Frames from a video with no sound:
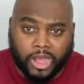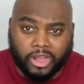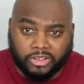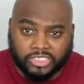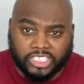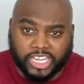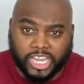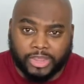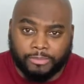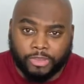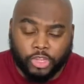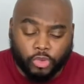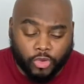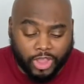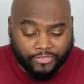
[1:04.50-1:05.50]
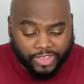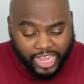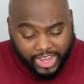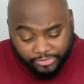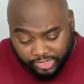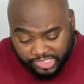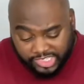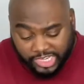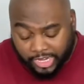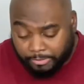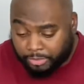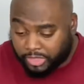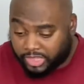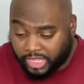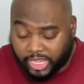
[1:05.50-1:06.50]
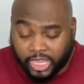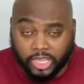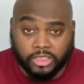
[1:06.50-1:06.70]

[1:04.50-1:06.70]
team you have ever seen put together?